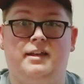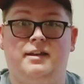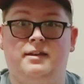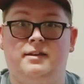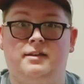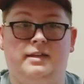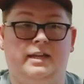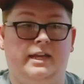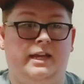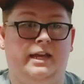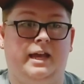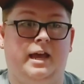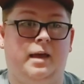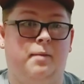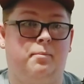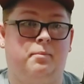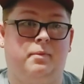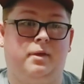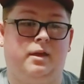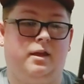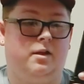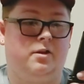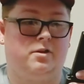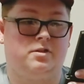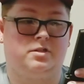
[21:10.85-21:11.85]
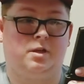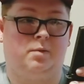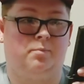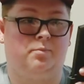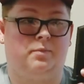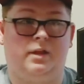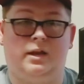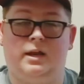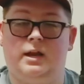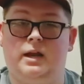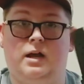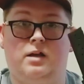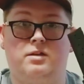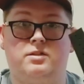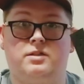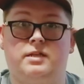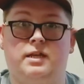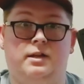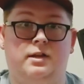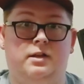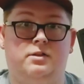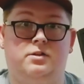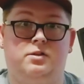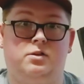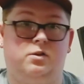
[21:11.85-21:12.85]
DM me or something and I'll
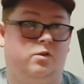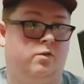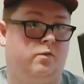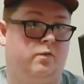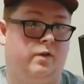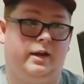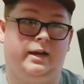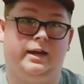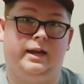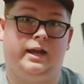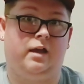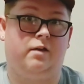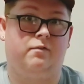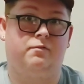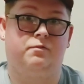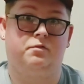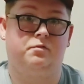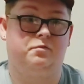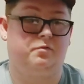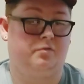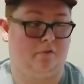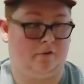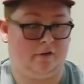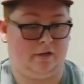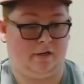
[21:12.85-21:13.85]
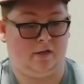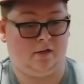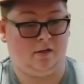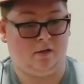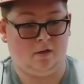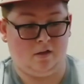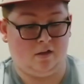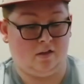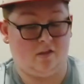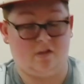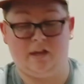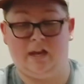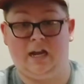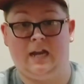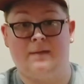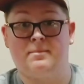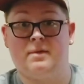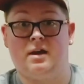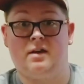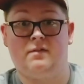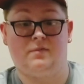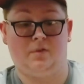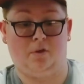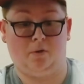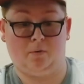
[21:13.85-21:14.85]
send it to you right now for free to any of
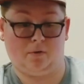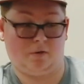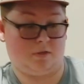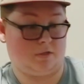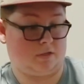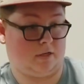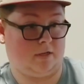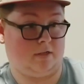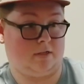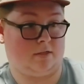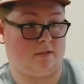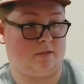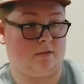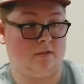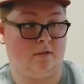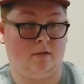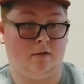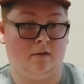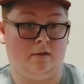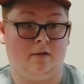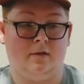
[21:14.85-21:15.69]
my viewers, because